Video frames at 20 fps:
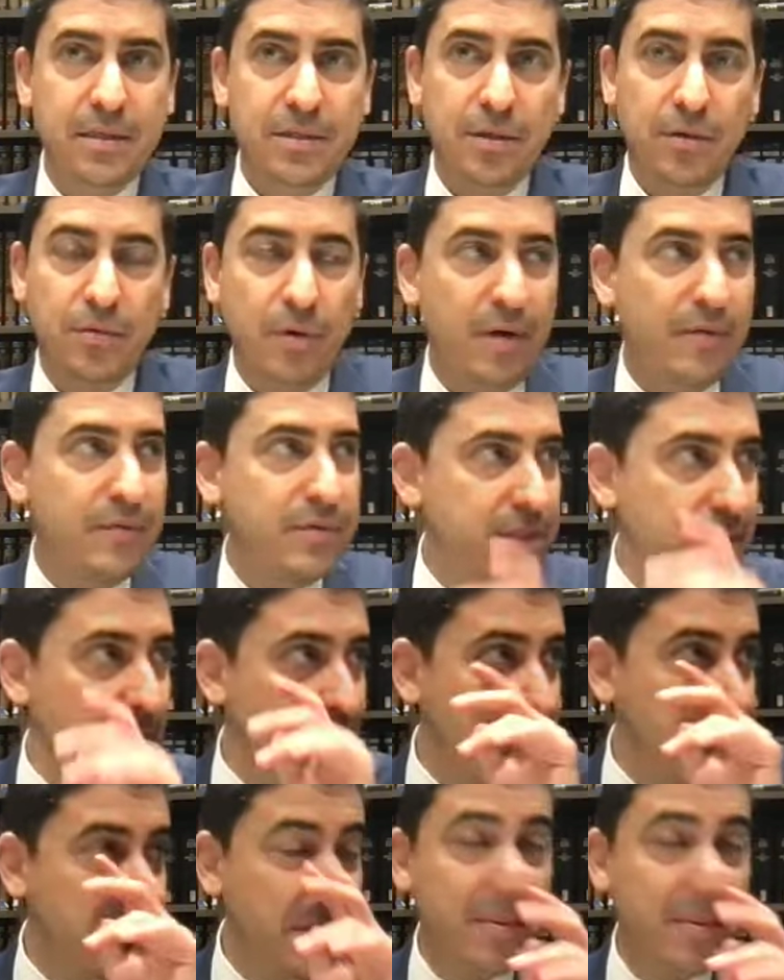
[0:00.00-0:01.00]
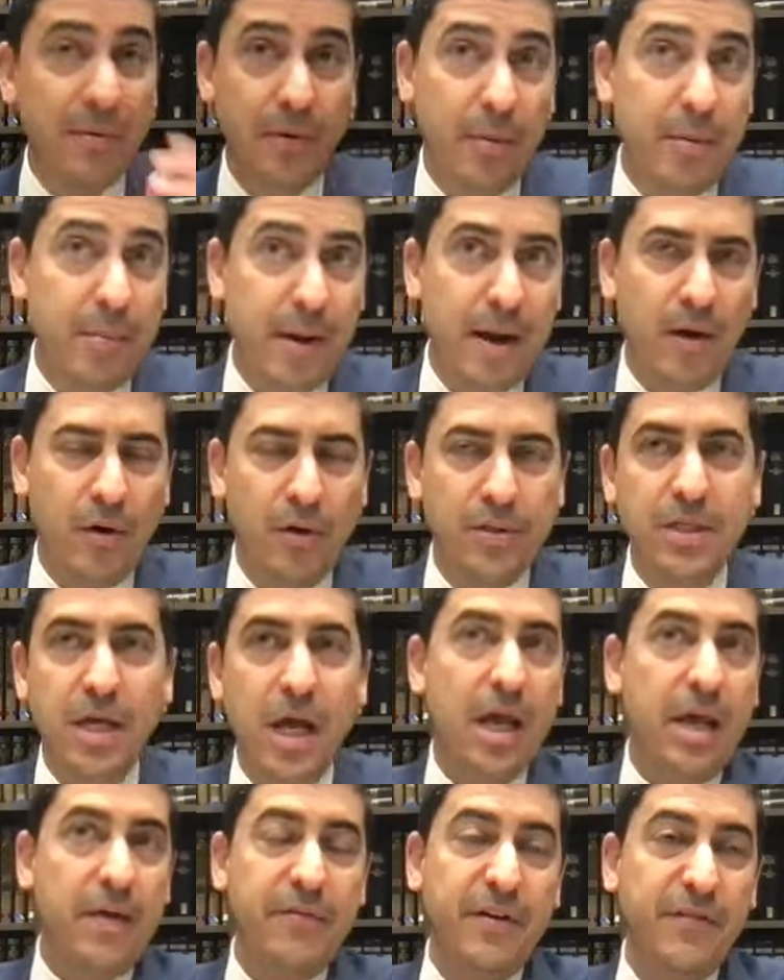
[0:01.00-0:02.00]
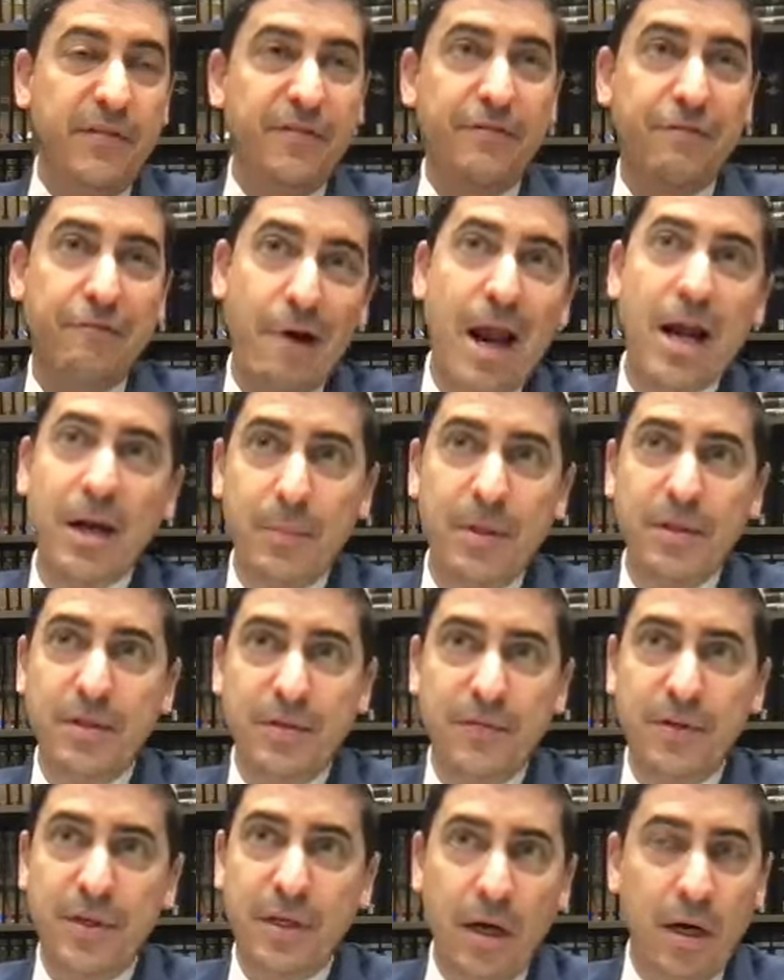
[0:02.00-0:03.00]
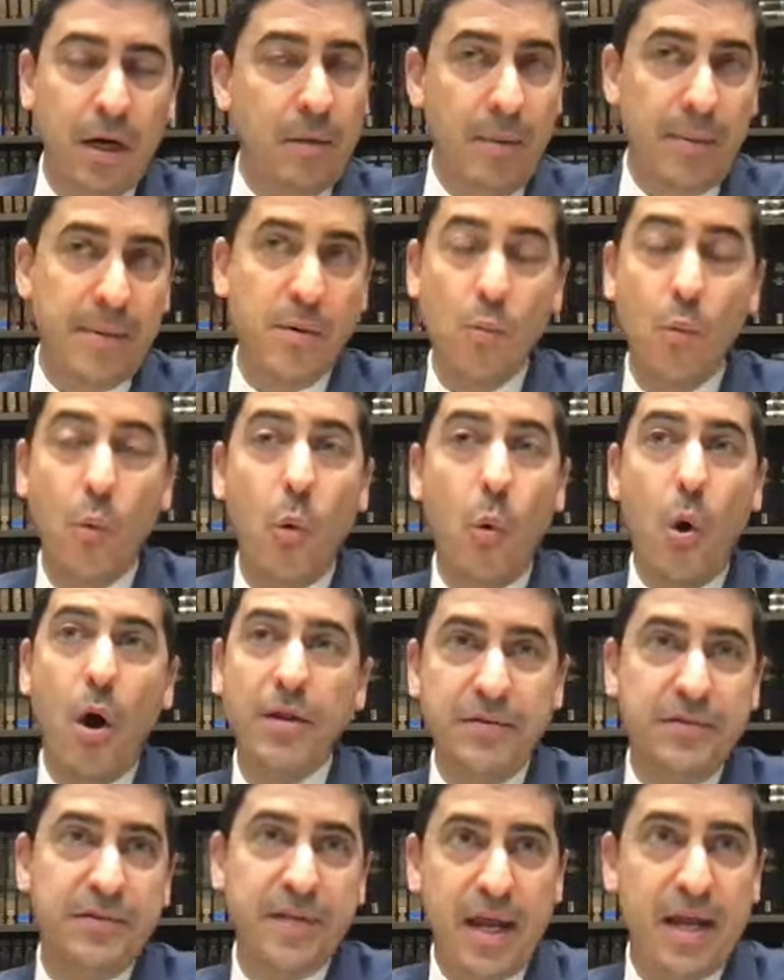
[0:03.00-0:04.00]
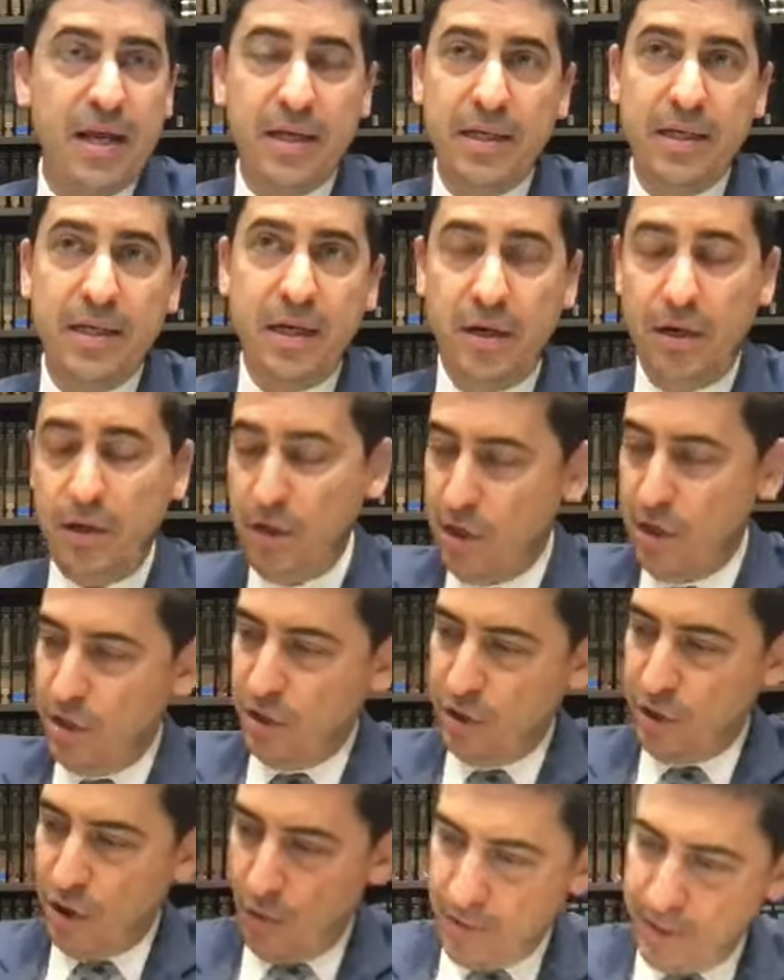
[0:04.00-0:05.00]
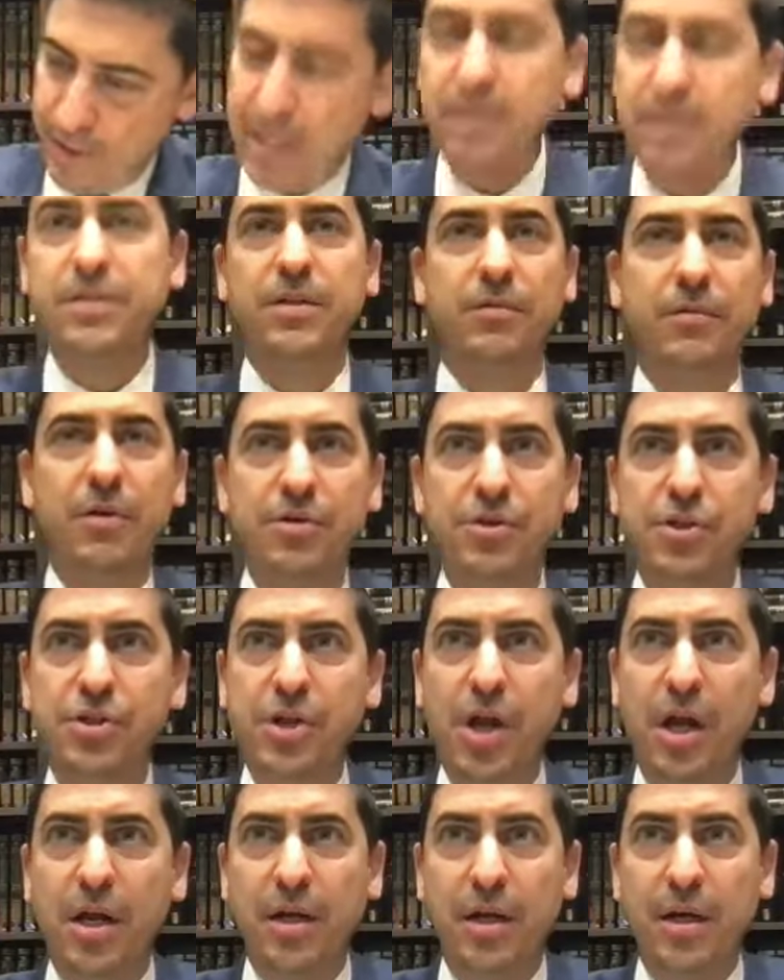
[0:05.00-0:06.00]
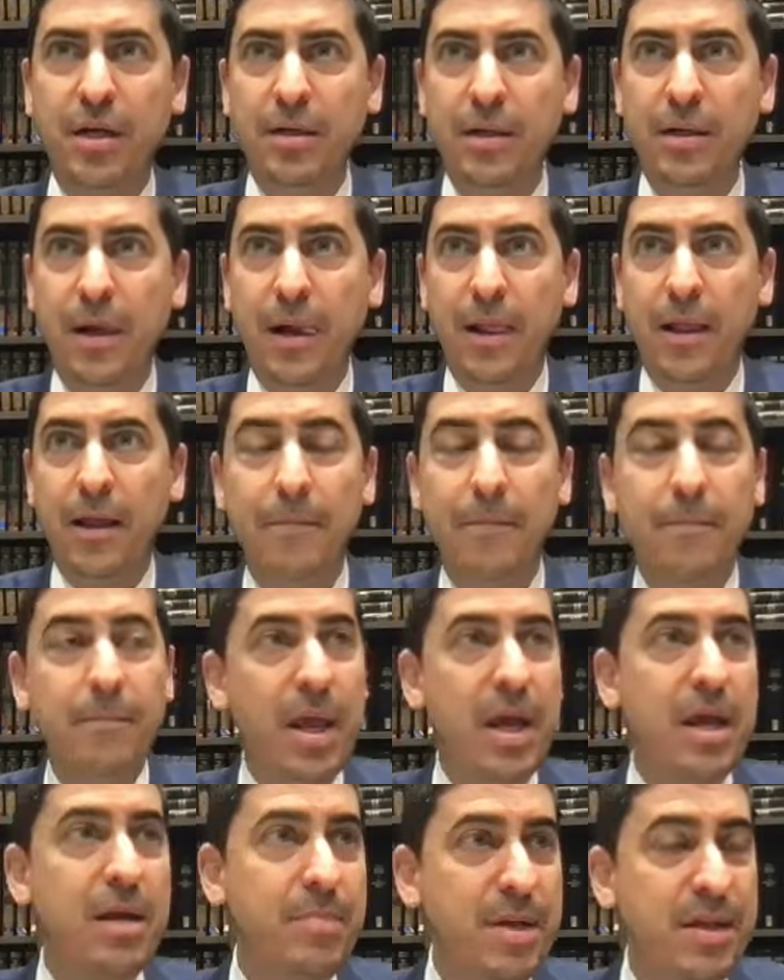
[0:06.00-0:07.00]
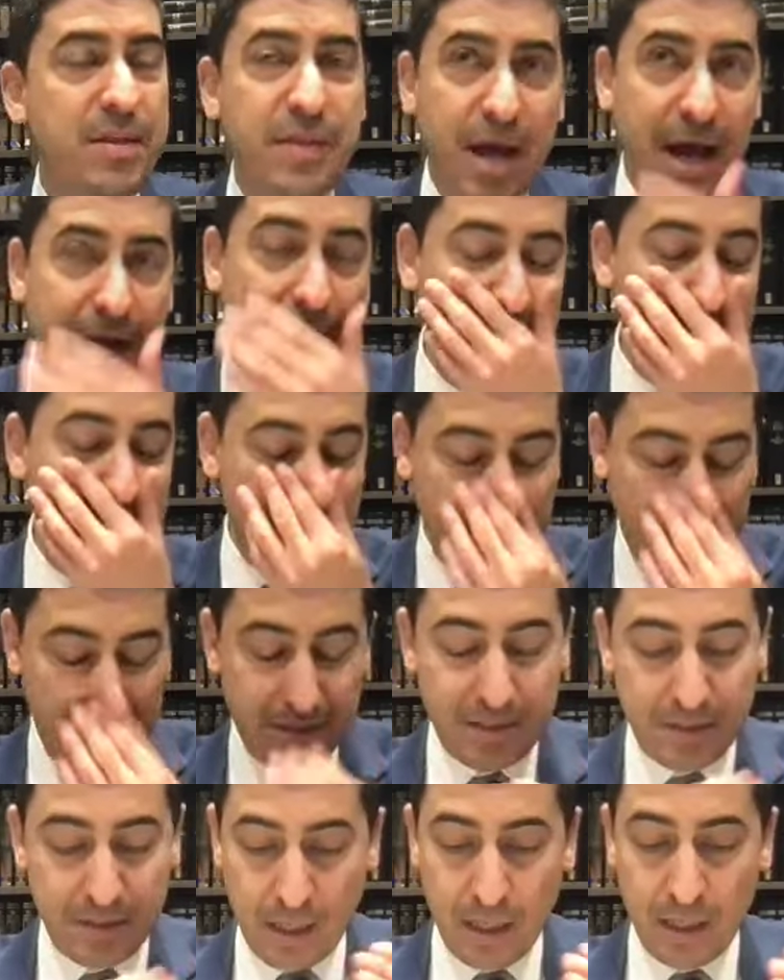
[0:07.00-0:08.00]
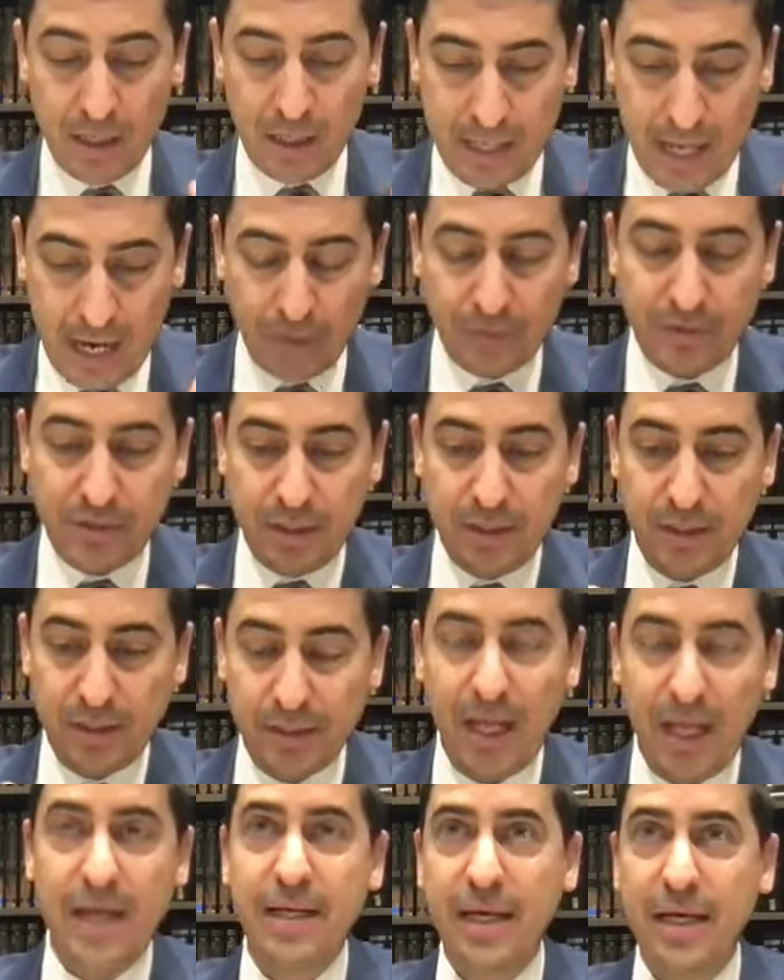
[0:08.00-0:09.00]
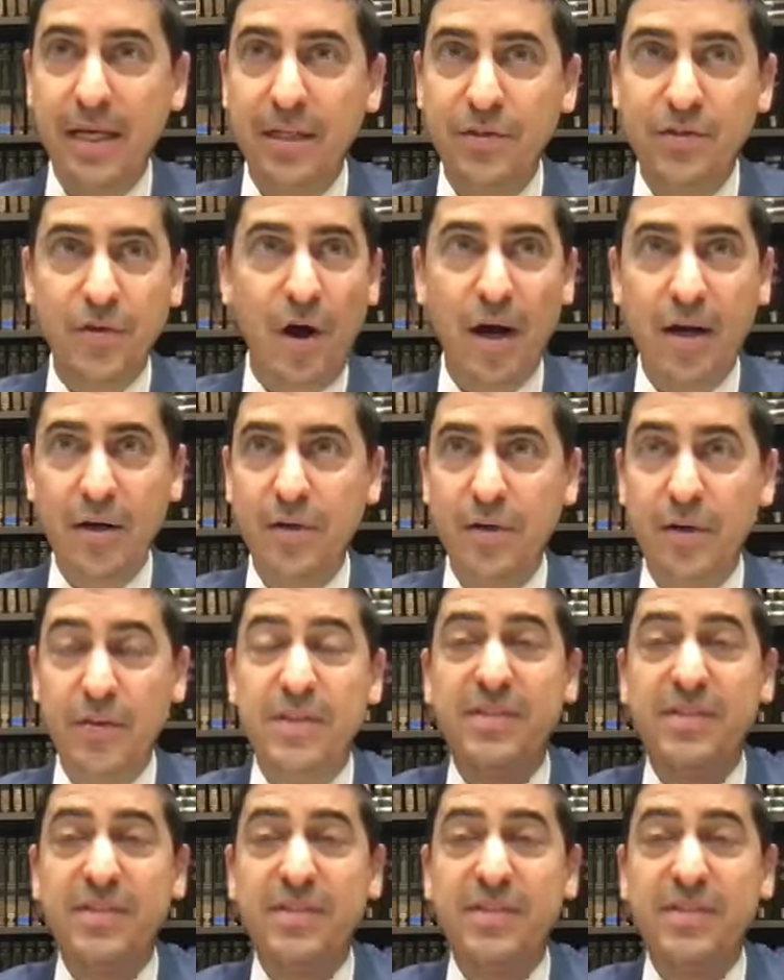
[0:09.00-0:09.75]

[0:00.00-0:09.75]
So Rava is saying, maybe Rabbi Meir holds, even a fragment of a year, maybe one day in a year going into the Rosh Hashanah, maybe that is counted like an entire year.